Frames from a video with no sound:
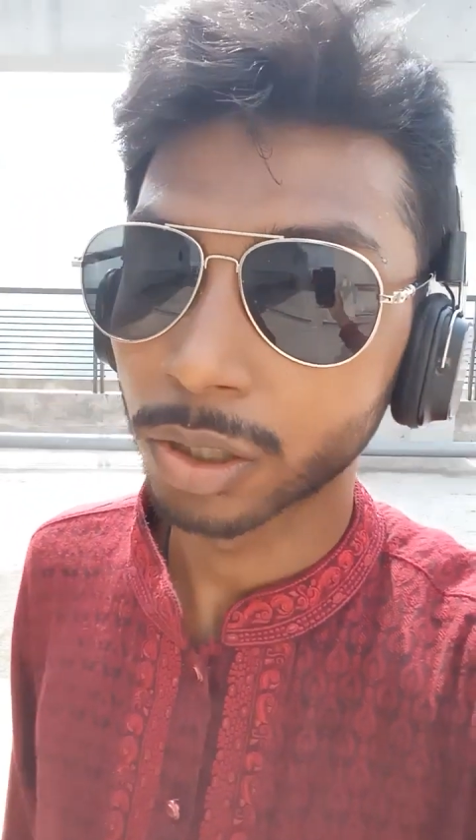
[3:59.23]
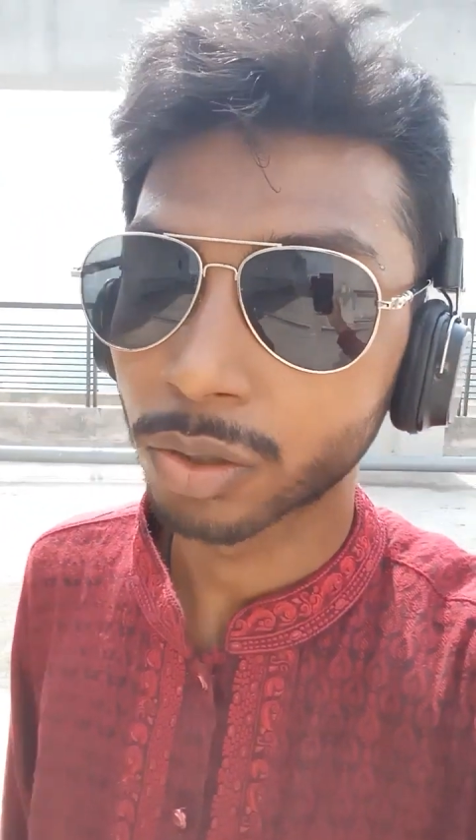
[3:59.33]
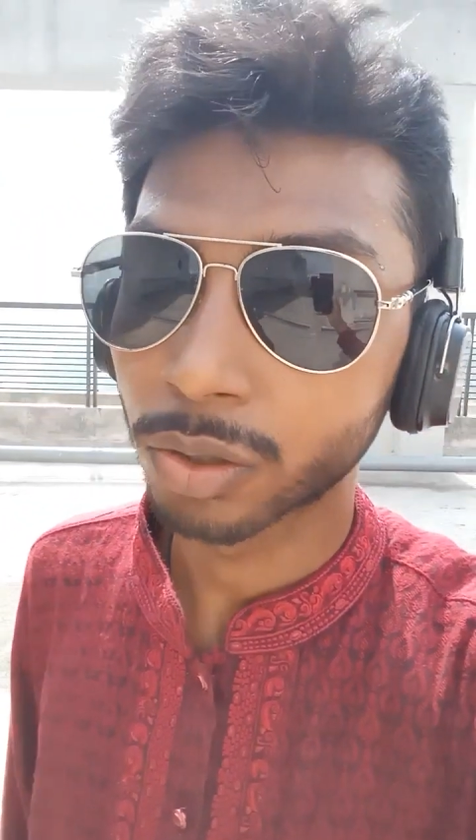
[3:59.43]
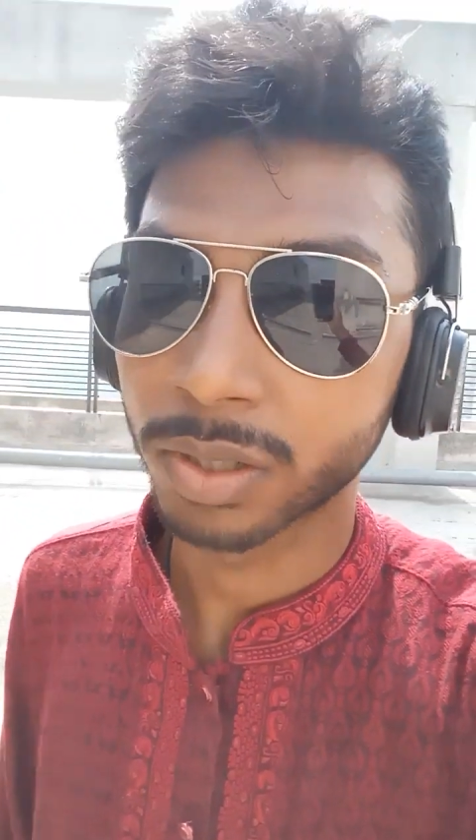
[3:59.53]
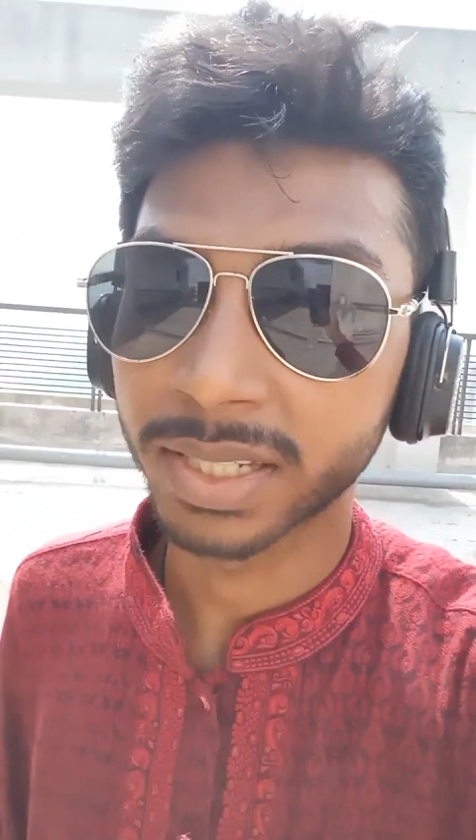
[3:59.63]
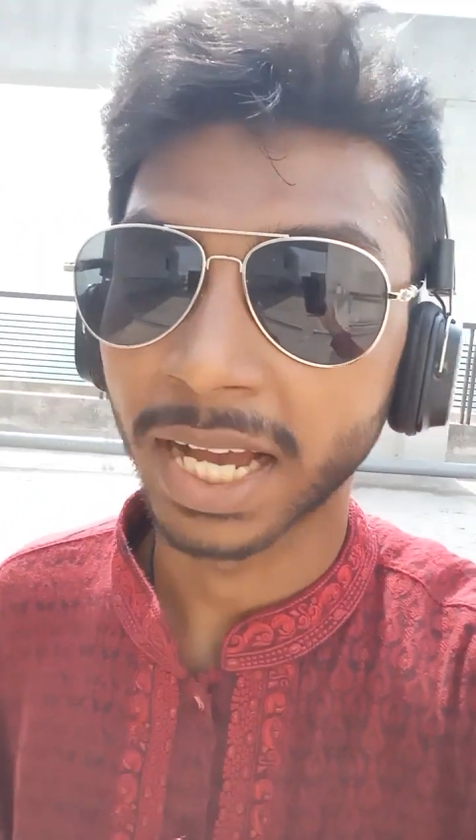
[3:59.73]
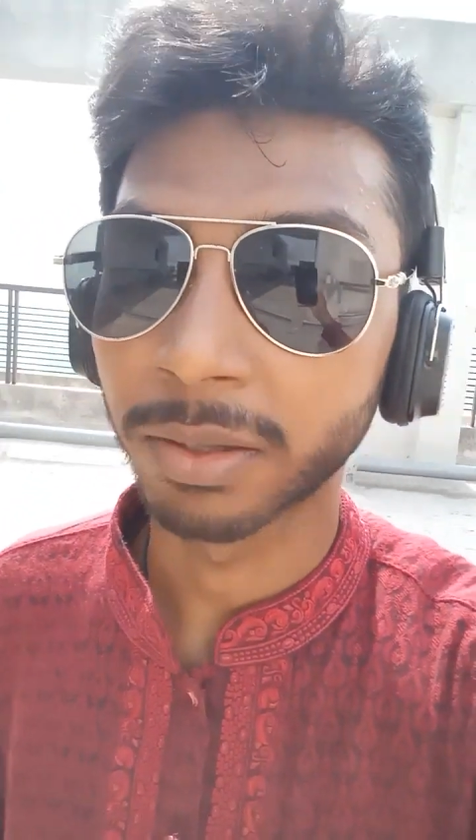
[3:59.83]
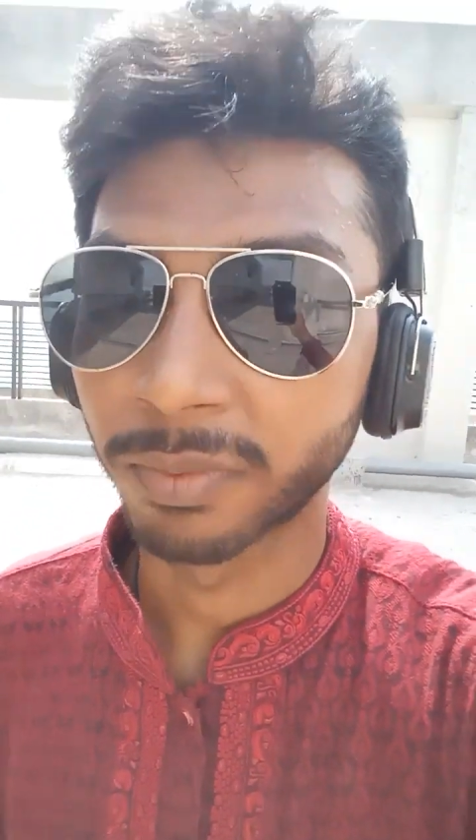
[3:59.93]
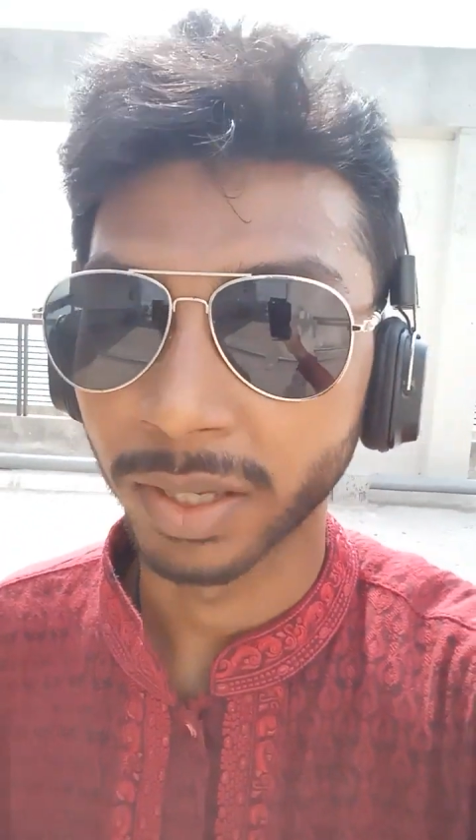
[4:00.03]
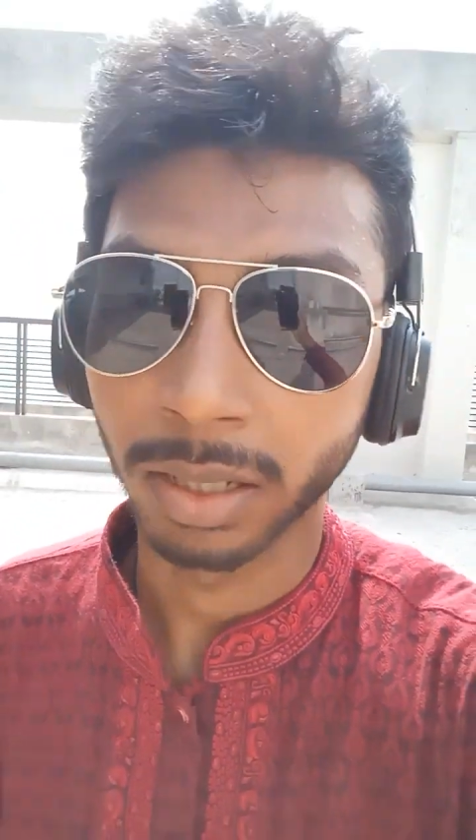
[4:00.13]
choose
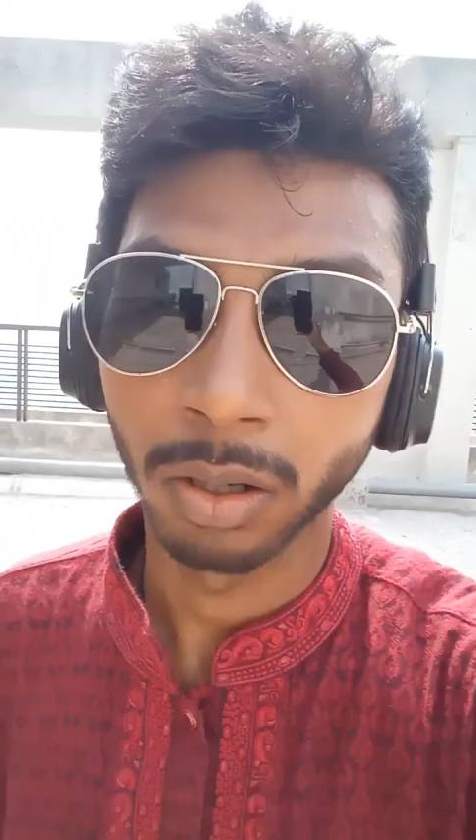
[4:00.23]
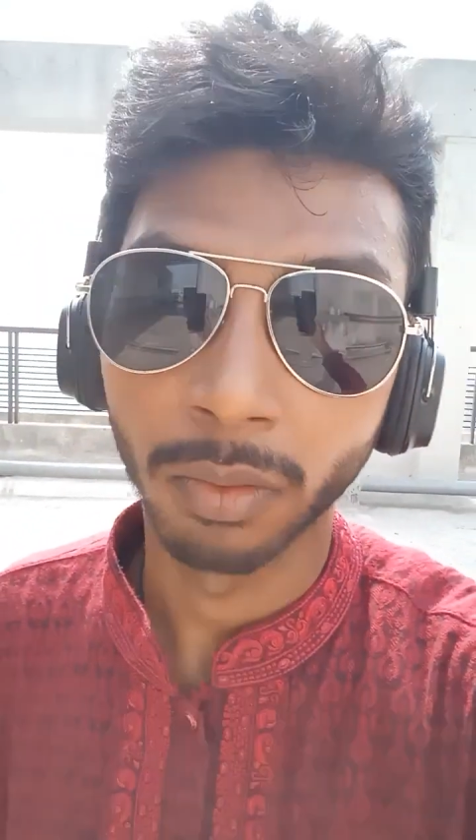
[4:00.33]
sattvic over